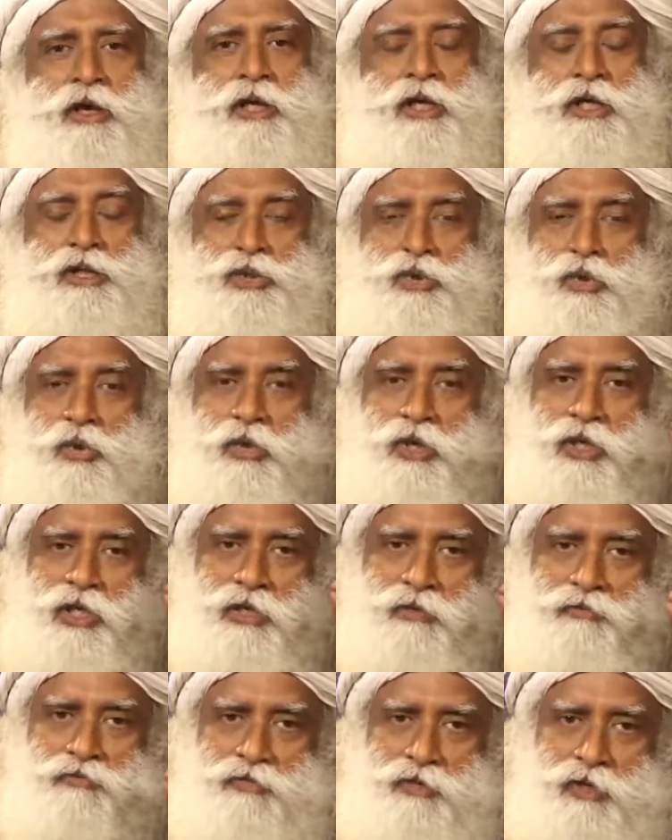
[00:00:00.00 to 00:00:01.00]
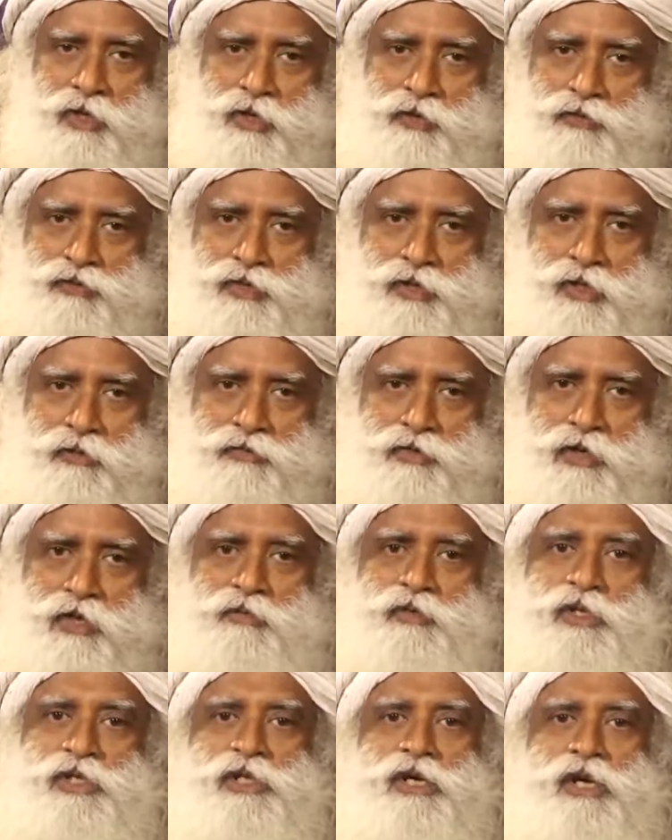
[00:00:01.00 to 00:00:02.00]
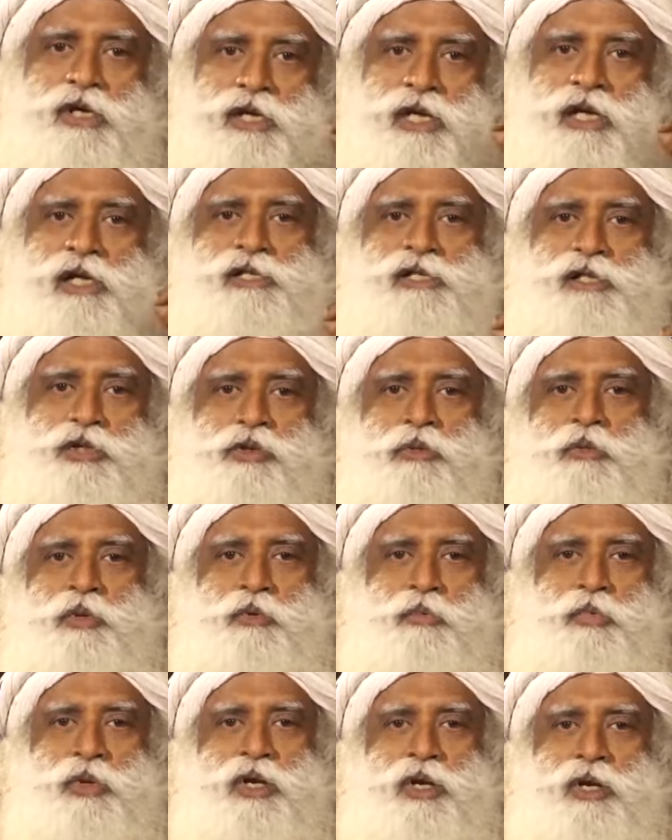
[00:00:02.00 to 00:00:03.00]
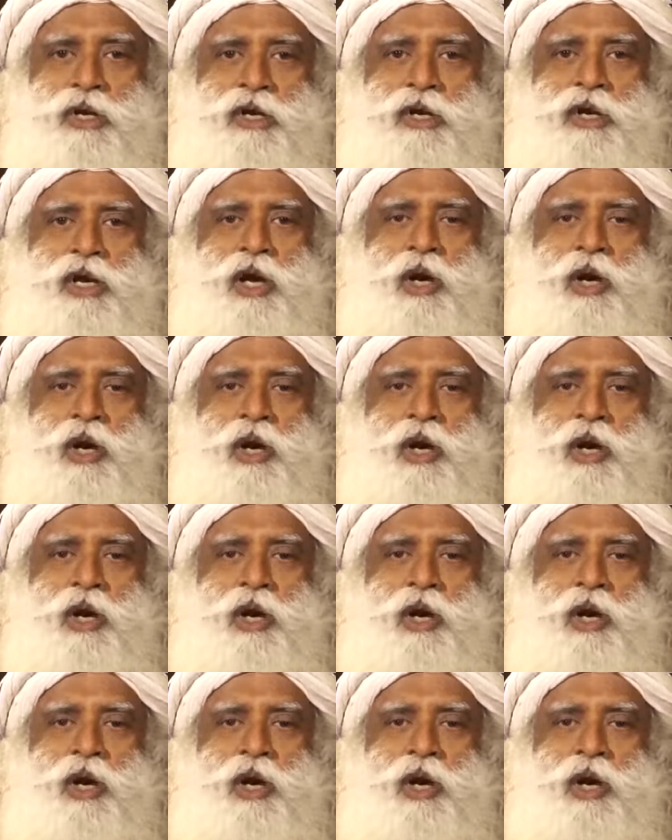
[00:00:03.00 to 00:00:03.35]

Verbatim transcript: It's only the fear of suffering which curtails a human being.